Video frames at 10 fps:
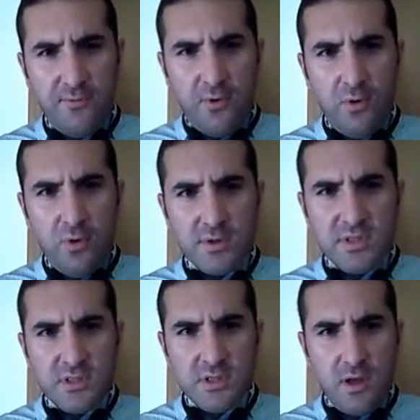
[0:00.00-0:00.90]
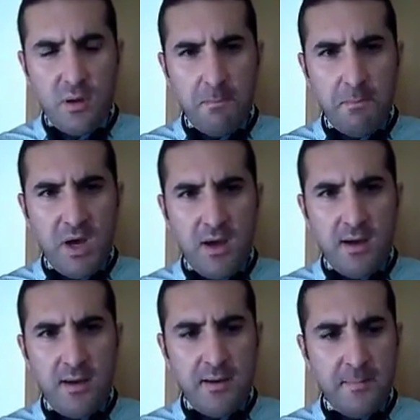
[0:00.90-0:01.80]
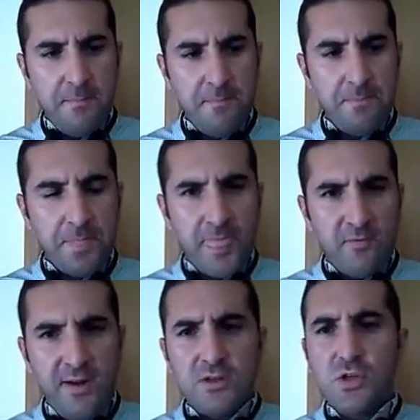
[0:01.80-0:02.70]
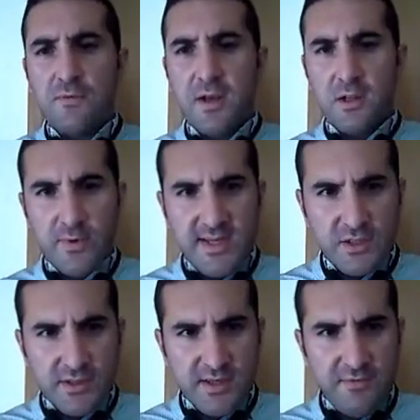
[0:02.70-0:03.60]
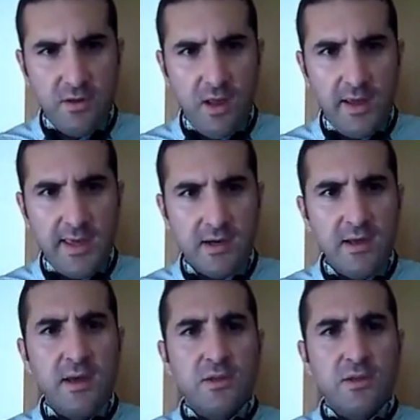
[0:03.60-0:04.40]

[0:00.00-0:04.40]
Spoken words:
for some philosophical reasons, if you like,